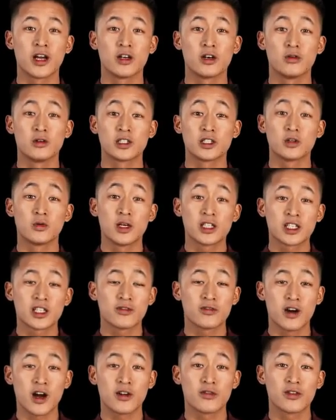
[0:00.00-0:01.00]
who has
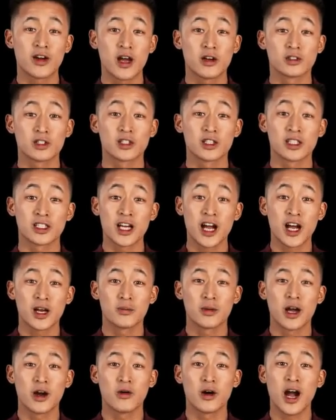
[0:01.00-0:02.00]
25,000 attack
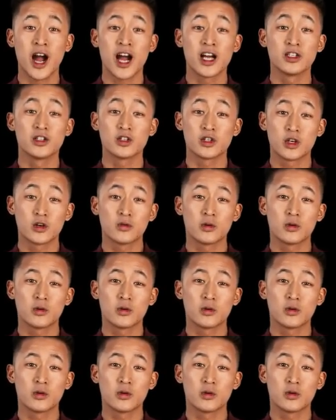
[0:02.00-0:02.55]
power and 2